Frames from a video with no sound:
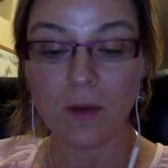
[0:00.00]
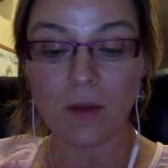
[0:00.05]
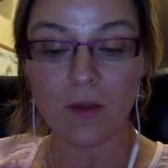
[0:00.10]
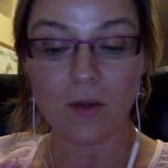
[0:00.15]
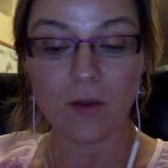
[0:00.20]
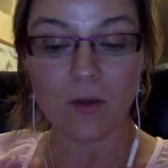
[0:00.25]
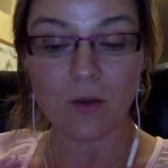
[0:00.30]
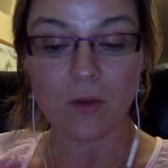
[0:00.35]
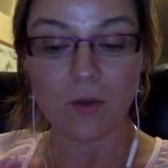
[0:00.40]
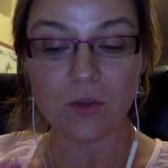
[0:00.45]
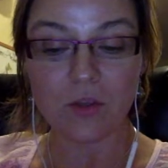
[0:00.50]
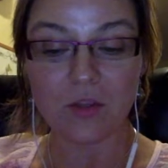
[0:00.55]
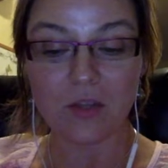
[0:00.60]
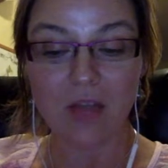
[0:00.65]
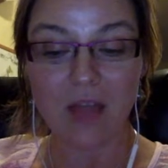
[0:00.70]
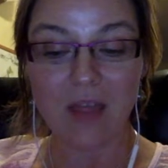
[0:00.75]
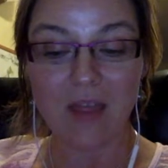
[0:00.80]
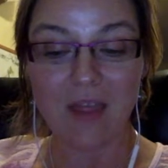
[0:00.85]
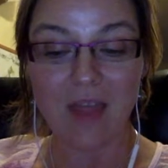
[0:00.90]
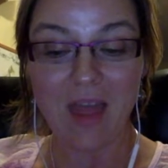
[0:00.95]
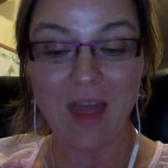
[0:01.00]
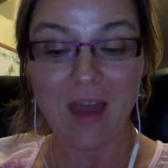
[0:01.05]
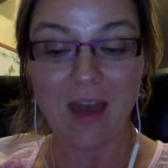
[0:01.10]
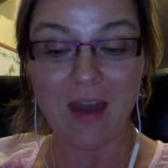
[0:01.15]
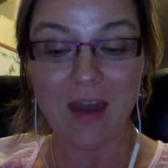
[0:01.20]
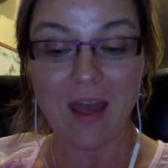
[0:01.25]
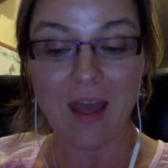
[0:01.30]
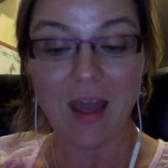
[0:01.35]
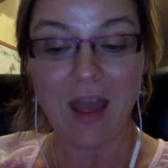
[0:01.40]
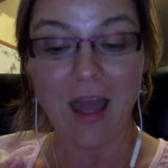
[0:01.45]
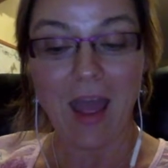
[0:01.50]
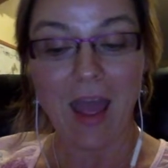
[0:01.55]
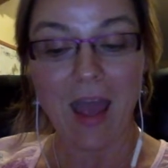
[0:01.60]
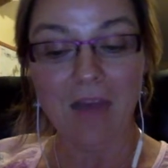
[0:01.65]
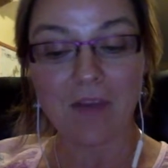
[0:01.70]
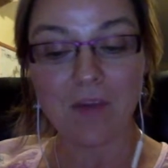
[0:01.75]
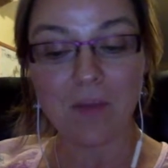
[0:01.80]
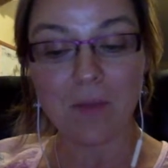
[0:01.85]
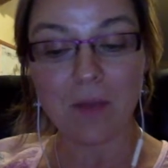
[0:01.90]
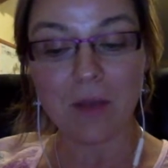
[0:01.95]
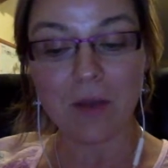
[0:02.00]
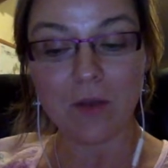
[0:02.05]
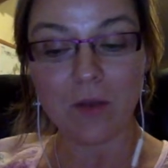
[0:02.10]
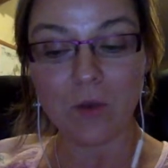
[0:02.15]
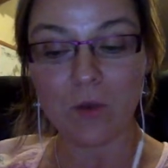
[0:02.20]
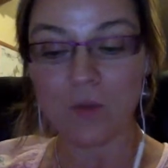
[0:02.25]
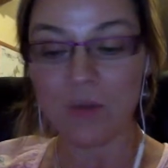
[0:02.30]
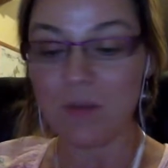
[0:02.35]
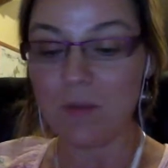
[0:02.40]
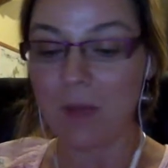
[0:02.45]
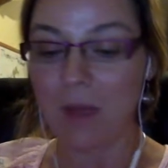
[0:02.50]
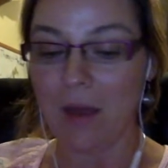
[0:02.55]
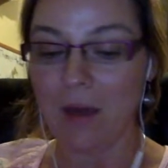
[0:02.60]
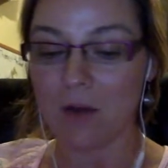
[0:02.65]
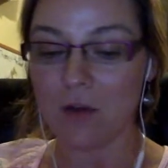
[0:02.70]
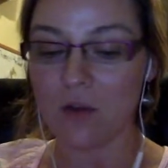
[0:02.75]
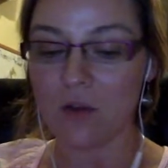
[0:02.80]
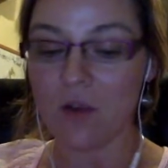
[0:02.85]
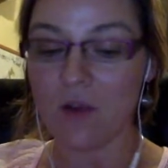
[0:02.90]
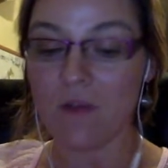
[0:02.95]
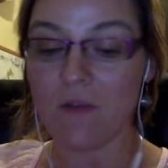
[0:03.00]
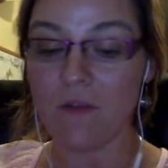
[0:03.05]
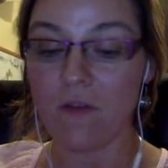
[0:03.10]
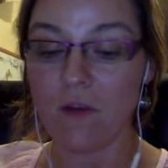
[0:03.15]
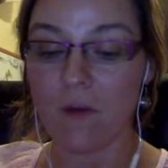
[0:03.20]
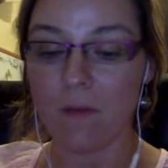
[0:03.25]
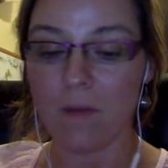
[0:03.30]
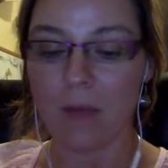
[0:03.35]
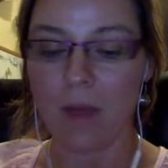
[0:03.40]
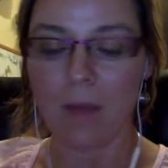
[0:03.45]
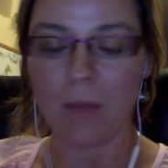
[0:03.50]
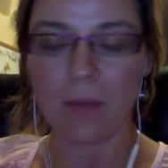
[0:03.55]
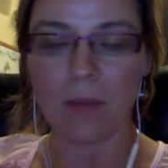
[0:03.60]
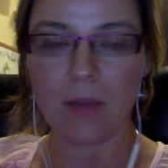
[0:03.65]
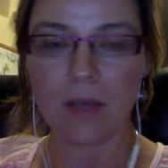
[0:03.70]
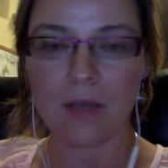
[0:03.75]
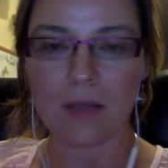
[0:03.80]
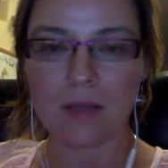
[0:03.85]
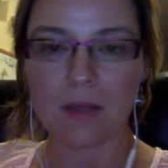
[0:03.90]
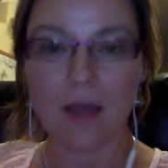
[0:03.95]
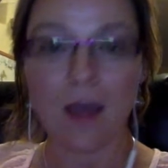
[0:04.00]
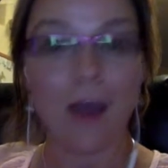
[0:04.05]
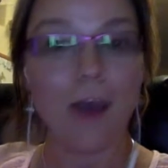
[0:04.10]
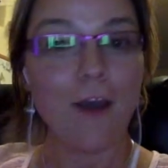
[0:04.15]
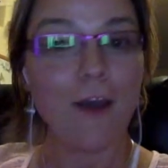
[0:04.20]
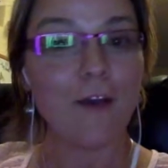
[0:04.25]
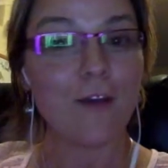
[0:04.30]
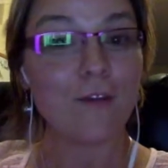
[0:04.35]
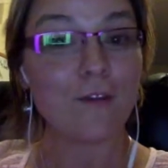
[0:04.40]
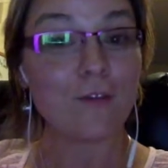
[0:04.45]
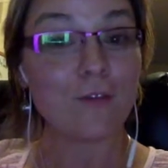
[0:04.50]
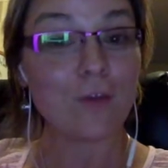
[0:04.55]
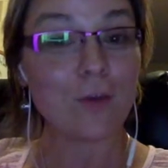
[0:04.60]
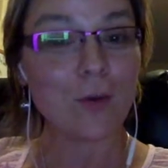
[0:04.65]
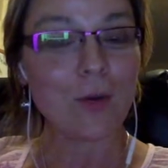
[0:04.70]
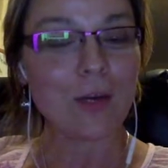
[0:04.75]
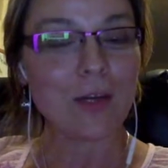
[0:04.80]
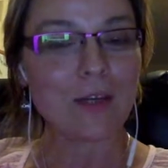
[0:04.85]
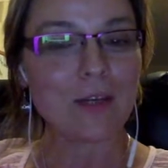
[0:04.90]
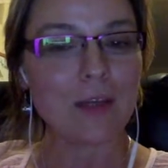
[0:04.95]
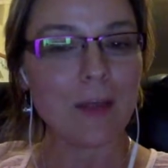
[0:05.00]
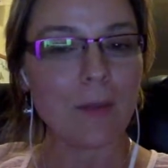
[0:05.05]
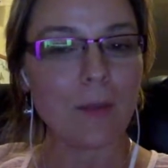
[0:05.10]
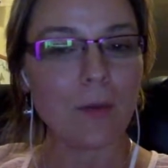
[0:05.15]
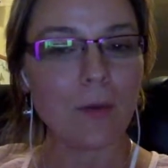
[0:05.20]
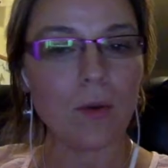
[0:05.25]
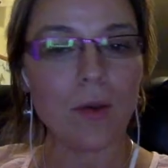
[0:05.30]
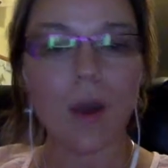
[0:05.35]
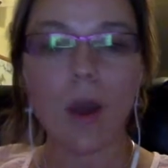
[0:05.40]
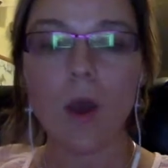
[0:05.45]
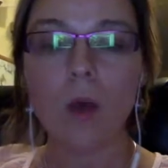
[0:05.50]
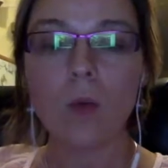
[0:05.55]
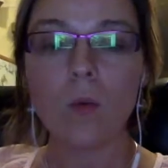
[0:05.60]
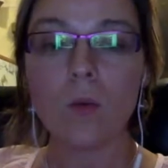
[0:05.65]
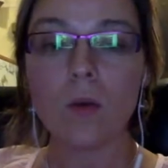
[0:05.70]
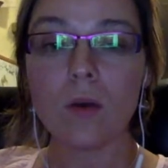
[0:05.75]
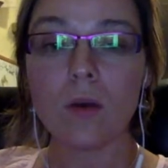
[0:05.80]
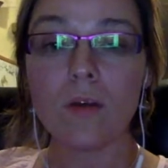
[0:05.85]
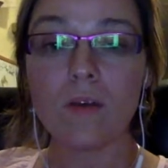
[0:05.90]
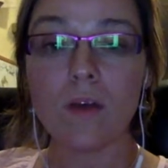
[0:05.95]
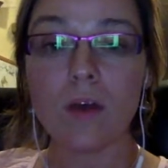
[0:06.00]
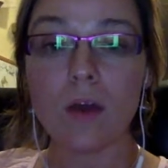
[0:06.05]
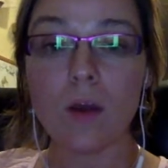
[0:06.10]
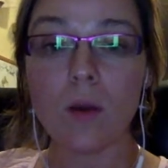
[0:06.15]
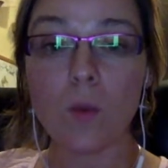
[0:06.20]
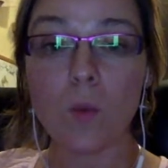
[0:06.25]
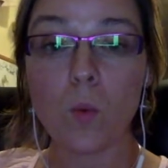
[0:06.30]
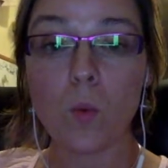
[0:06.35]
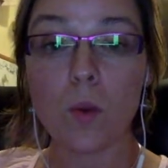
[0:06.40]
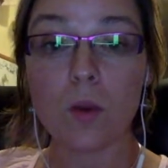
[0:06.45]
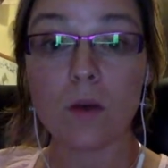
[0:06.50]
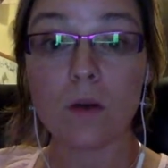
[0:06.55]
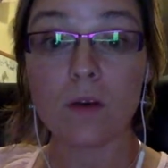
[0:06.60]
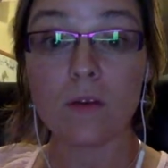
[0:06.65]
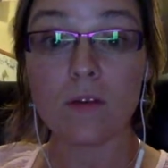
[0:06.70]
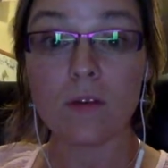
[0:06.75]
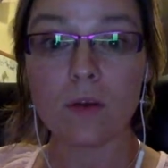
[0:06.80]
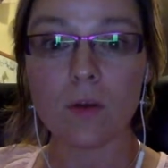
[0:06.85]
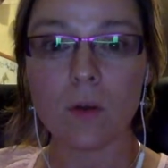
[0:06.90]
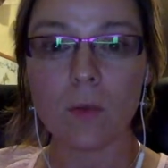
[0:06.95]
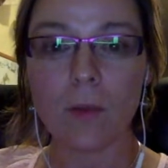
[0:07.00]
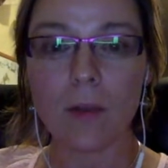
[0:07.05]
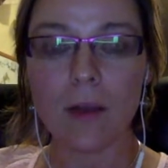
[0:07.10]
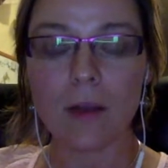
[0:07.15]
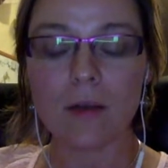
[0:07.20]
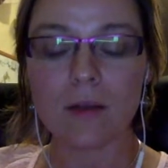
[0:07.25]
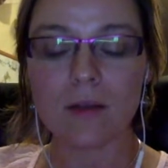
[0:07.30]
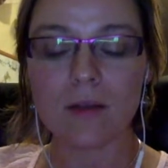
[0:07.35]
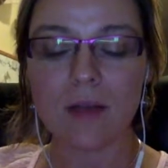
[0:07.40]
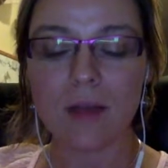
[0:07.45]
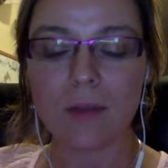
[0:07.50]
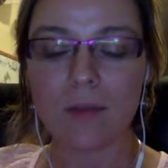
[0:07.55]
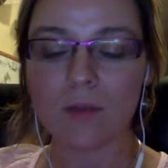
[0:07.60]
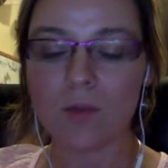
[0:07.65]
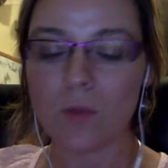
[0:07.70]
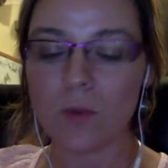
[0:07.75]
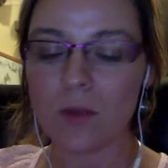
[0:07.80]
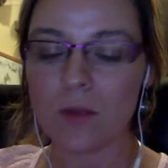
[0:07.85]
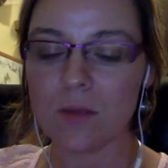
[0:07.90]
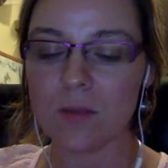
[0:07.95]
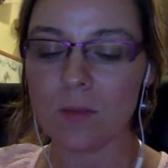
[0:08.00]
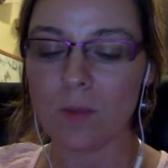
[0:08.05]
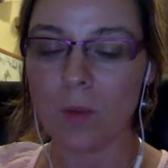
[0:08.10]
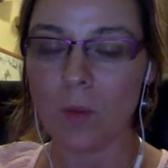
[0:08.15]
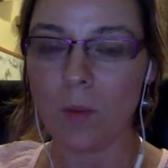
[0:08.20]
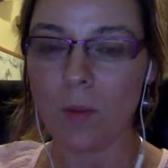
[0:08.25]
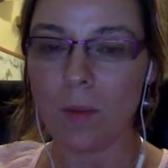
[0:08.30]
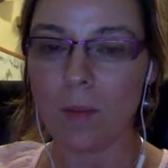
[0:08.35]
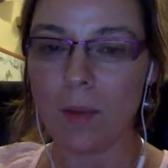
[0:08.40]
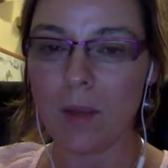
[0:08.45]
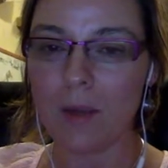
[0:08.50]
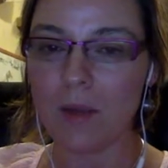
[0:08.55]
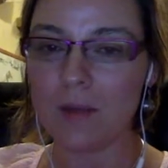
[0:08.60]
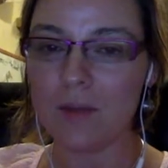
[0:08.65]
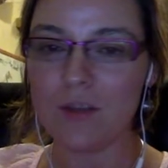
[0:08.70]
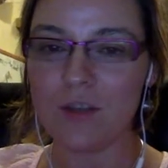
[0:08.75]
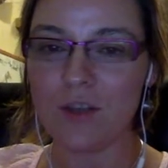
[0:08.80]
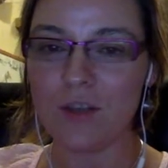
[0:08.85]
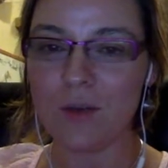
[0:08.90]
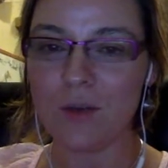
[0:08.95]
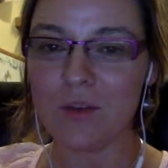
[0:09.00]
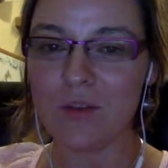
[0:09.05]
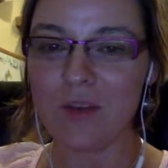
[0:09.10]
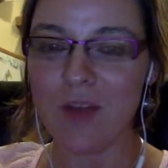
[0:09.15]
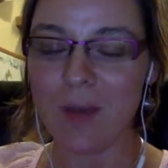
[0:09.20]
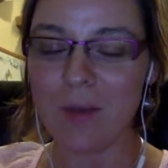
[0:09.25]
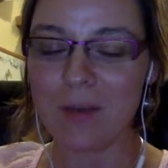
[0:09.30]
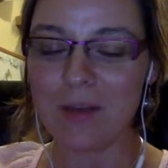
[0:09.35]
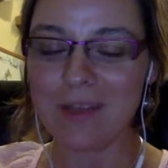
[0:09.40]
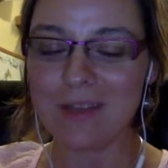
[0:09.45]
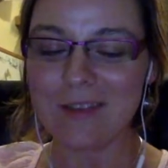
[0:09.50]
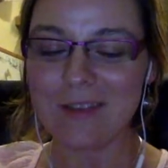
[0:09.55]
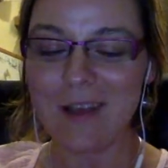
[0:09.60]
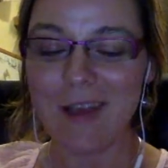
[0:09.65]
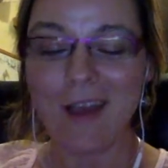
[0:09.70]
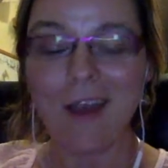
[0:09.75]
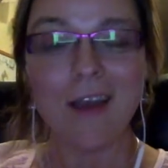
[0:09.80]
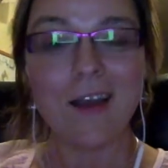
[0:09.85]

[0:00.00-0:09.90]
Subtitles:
other cultures and then have a meal using manners from that place? For example, one of our wonderful au pairs' names was Bomi Min. She was fabulous.